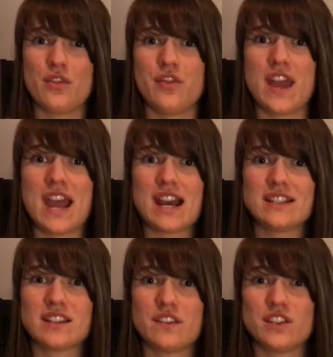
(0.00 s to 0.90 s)

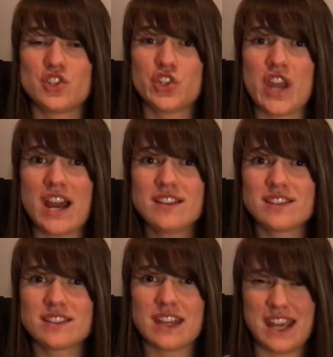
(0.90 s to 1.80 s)
that the
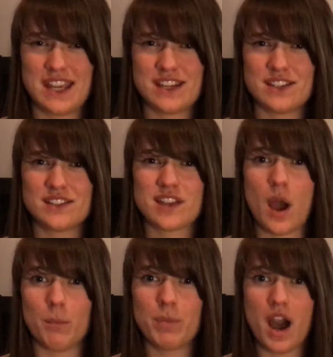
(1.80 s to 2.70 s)
chest is
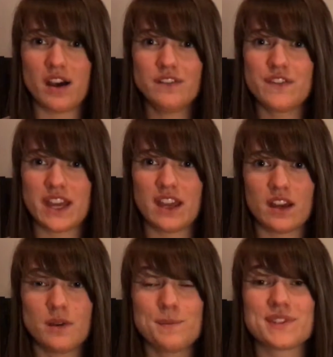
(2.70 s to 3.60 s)
above the
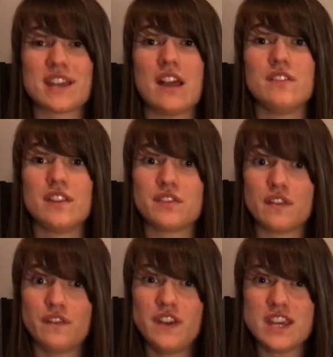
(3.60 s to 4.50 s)
hips and that the
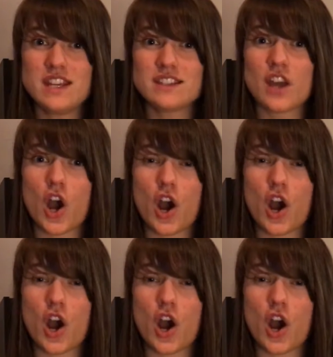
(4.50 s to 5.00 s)
feet